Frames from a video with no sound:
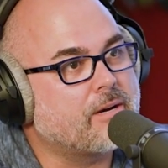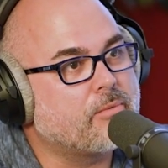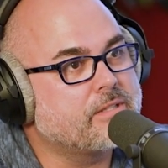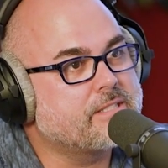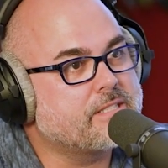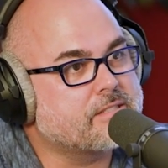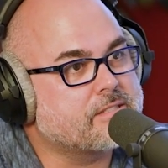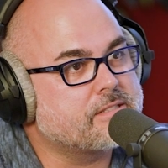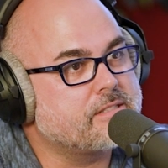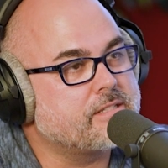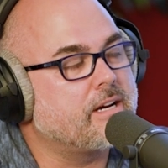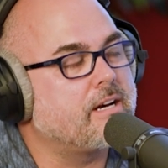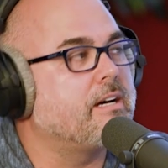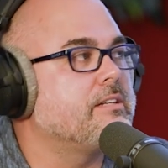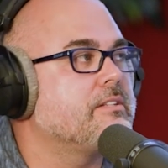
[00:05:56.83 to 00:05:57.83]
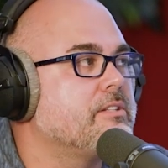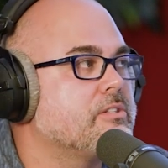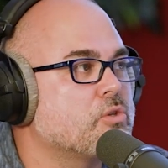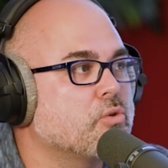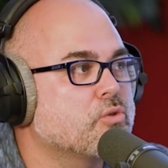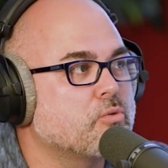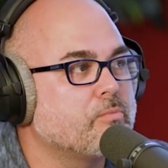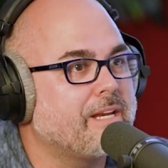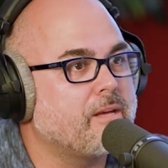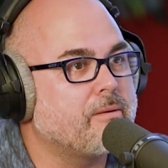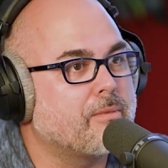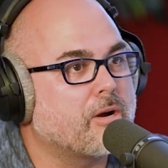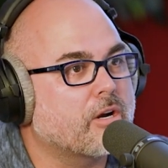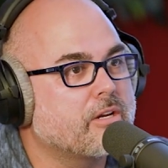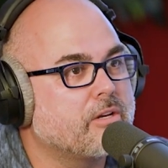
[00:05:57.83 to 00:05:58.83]
I went to uh, the social media
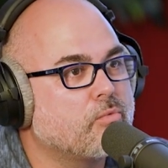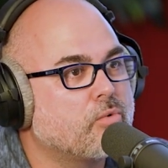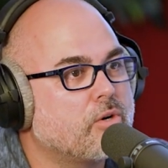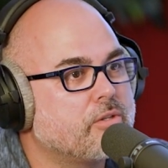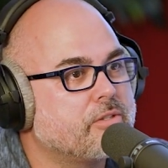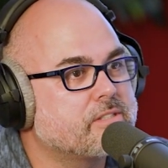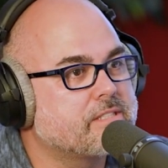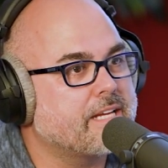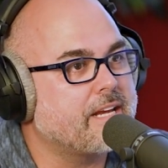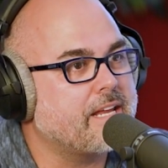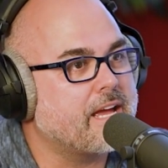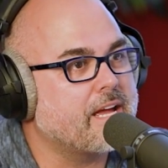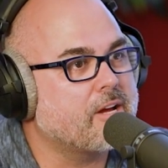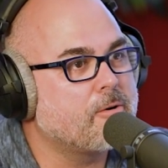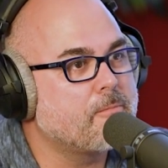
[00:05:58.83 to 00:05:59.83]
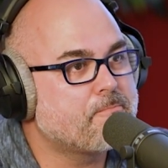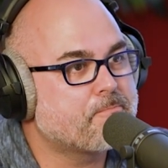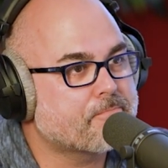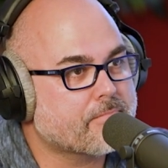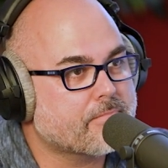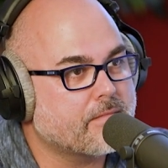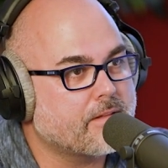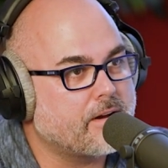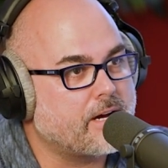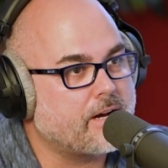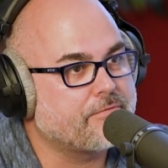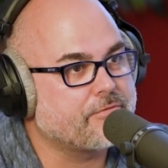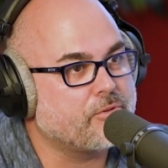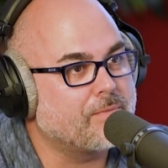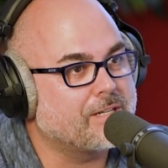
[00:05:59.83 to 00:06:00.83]
marketing world in San Diego uh,
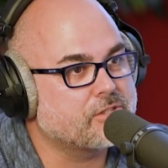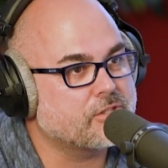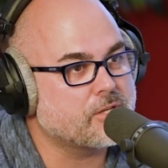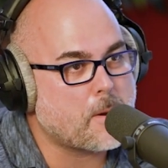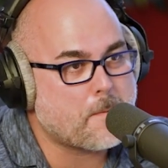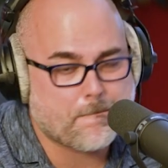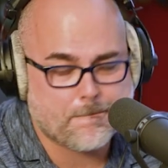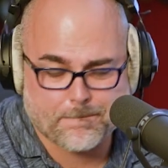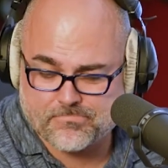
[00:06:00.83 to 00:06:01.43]
a few months ago.